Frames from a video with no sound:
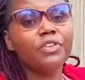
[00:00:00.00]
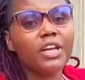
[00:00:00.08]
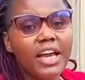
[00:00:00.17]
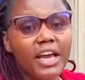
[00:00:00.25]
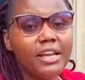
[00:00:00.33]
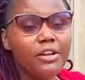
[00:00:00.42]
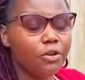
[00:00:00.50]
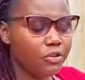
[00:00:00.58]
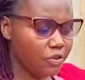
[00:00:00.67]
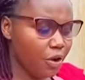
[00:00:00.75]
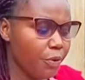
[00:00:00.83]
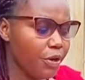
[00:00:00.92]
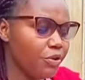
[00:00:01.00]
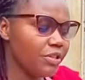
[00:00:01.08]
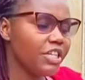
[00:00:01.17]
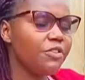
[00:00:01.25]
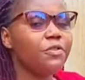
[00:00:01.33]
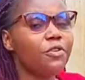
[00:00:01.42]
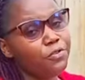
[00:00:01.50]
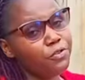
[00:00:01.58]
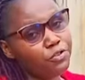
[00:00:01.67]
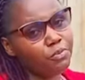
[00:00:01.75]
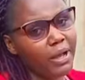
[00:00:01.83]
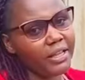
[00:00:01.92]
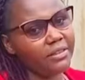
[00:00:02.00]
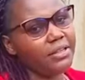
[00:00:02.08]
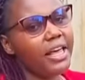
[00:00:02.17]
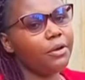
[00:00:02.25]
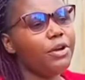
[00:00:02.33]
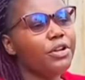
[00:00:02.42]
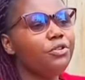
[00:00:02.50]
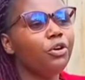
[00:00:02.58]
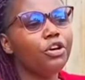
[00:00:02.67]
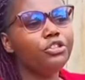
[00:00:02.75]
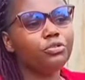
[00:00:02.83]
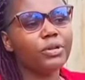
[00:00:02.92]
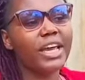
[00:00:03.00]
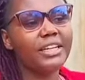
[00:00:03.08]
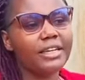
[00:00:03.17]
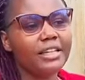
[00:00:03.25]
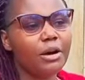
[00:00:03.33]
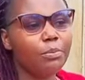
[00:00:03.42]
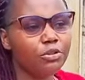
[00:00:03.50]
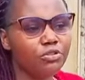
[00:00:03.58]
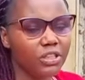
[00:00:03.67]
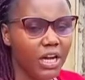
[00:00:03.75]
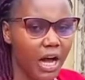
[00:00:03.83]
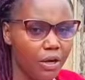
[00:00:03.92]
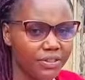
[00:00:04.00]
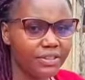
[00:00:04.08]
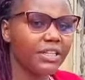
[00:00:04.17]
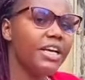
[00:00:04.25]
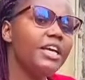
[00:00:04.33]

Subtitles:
And also we use it for foot bath, like when you're going to enter the poultry house,